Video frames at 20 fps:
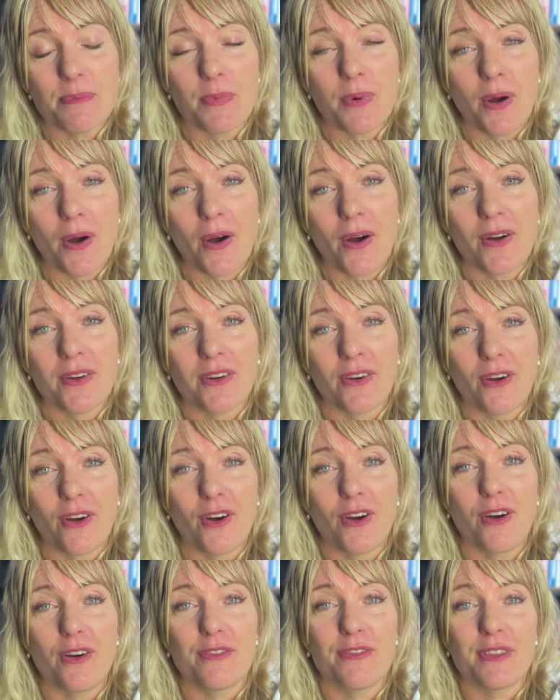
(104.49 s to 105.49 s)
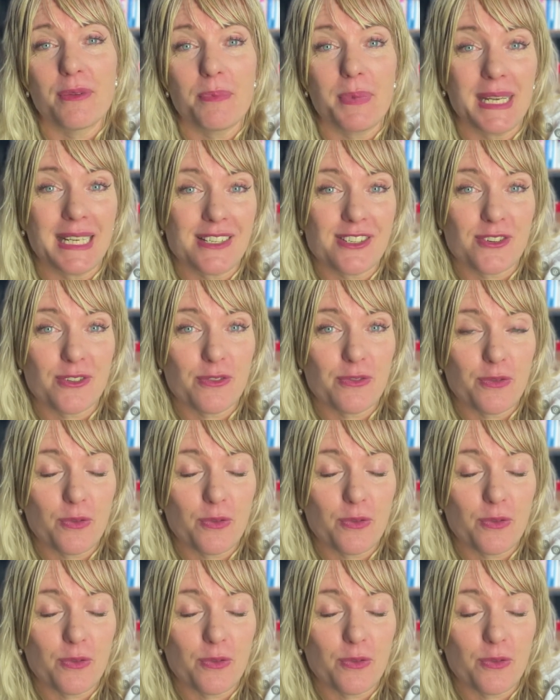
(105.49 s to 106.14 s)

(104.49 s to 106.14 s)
part of the picture of